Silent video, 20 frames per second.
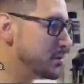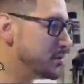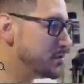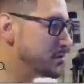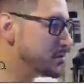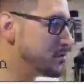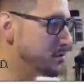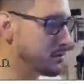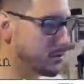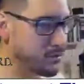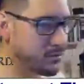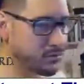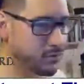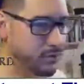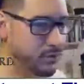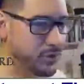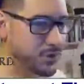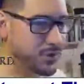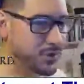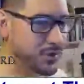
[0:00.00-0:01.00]
So we'll
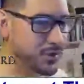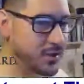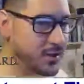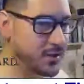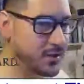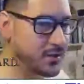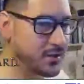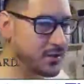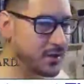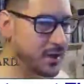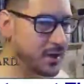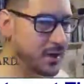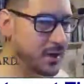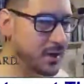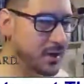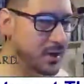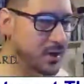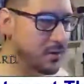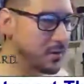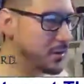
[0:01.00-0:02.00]
proceed
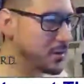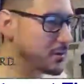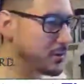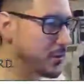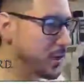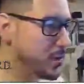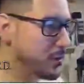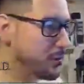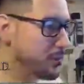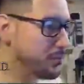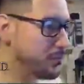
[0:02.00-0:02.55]
this way.